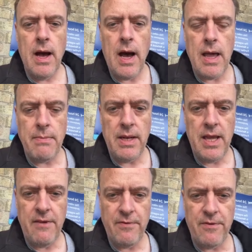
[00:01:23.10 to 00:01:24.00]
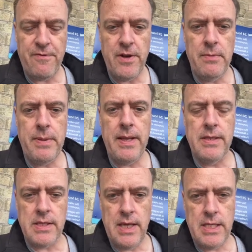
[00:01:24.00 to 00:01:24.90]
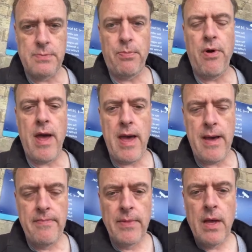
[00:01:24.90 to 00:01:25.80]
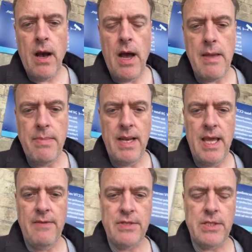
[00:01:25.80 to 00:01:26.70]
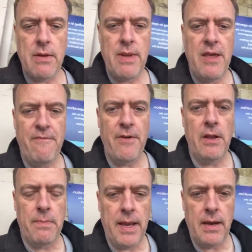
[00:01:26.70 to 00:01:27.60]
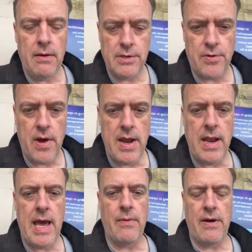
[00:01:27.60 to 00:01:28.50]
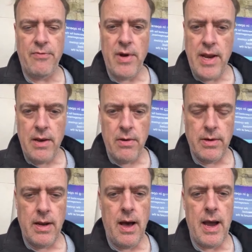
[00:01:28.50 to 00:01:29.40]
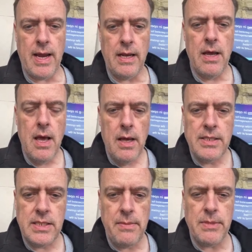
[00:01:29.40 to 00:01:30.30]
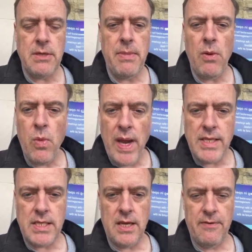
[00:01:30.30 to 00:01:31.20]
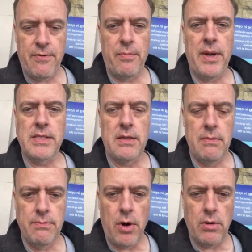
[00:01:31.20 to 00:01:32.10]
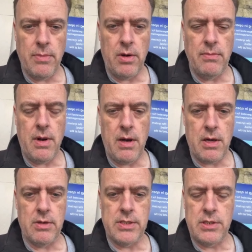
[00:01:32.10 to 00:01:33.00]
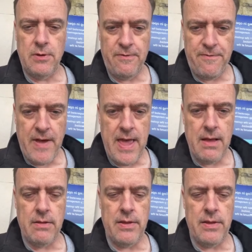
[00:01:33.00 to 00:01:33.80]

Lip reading: I believe the Philippines needs prayer. I believe so many Filipinos right now, I've read it online, seem to be waiting for President Bongbong Marcos to fail.